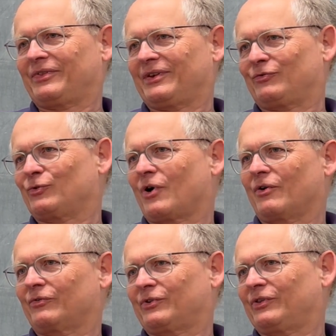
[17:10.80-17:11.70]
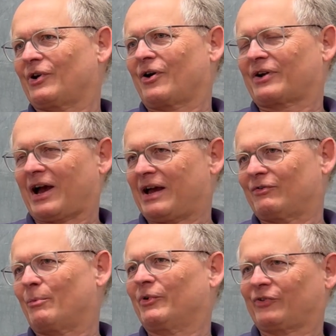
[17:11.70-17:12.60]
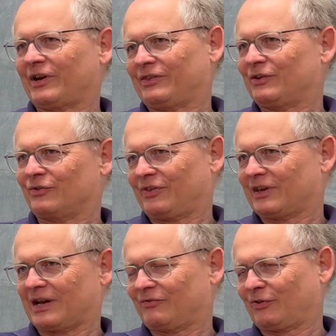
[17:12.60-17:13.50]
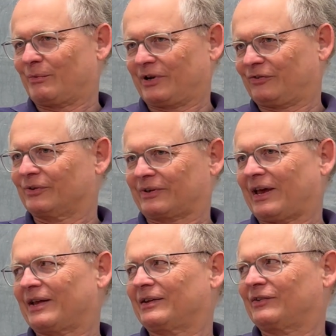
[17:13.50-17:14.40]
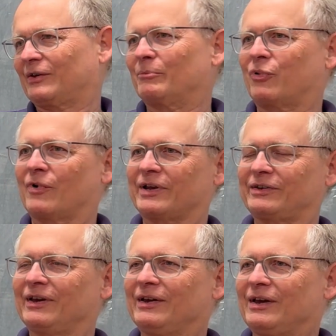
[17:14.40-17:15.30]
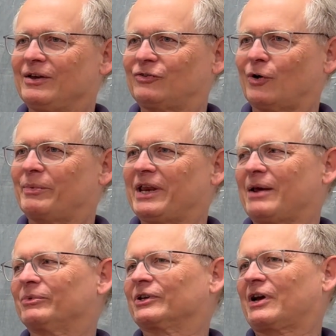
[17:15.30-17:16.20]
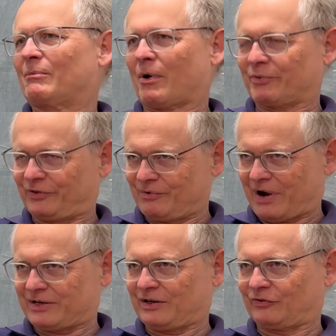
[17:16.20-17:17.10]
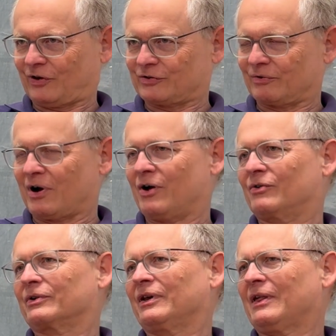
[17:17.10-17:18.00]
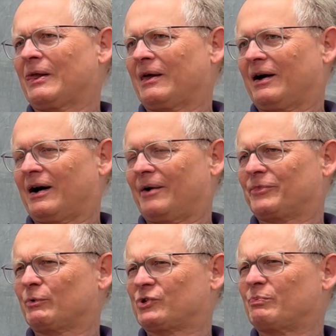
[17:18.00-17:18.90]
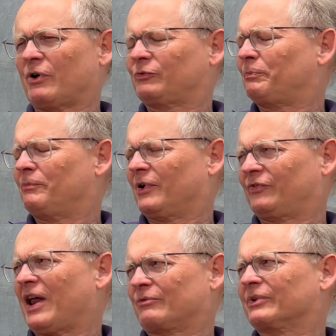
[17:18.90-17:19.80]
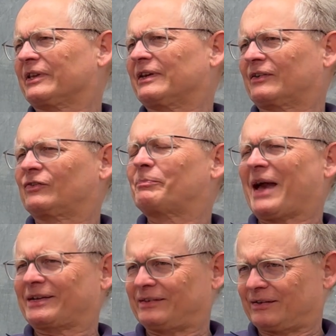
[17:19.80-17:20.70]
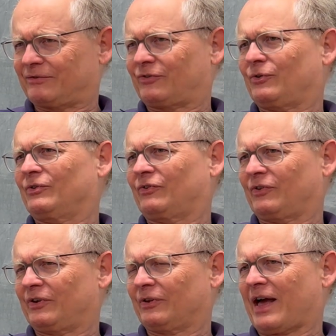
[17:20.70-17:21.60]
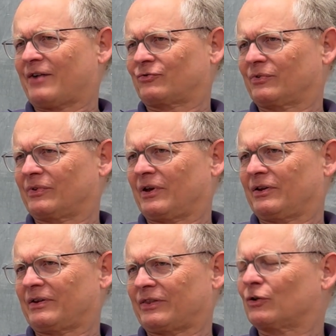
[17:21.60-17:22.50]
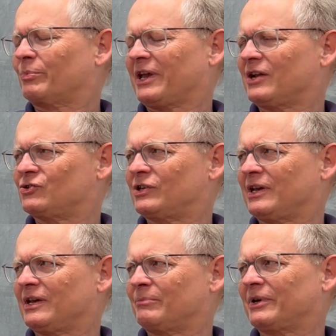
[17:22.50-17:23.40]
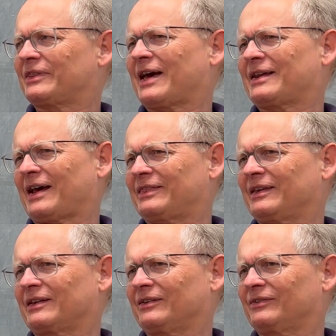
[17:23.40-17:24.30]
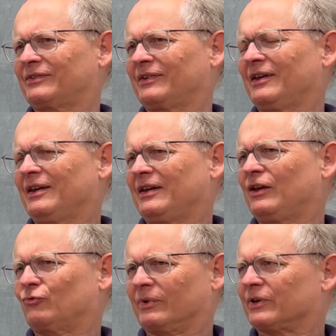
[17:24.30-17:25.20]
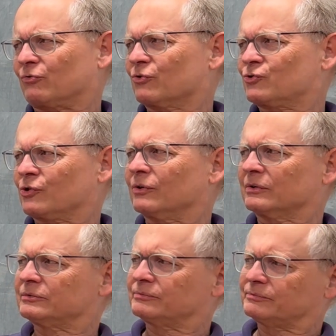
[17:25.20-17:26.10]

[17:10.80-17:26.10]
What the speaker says: if you go to the archive, almost anything you think of, someone has looked at some point. So being able to come up with new ideas on your own, which most is not really expected of students until after they get their PhD. But that, I think, is really crucial.